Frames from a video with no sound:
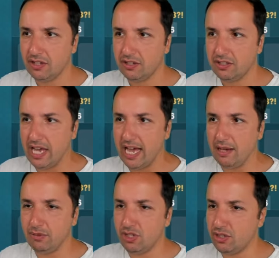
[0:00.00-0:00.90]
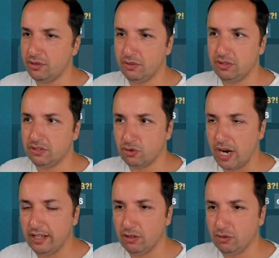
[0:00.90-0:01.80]
Yeah, I'm just
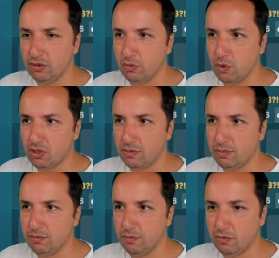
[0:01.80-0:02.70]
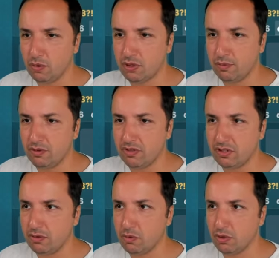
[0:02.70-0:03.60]
trying to do the worst, worst moves in
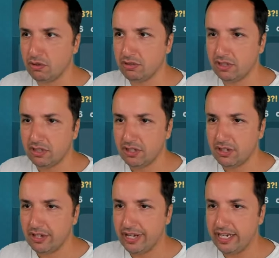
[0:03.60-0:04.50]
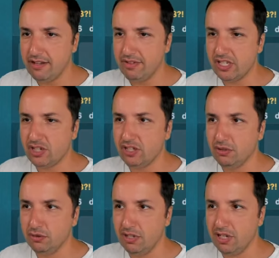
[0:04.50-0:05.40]
the world. And even
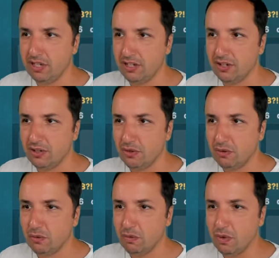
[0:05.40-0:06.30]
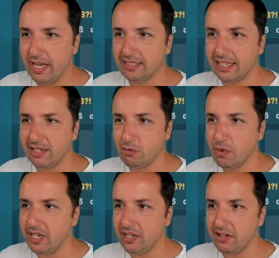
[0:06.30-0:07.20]
still, white can
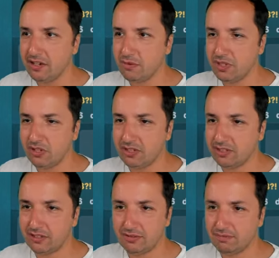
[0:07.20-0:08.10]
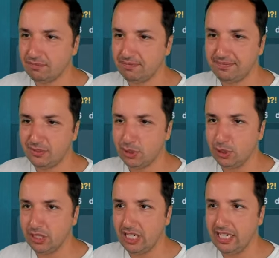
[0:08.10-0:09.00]
win here, which is
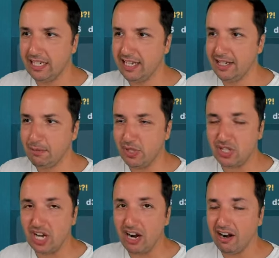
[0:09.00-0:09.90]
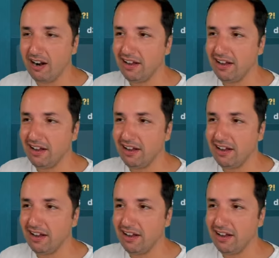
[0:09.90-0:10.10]
totally bizarre.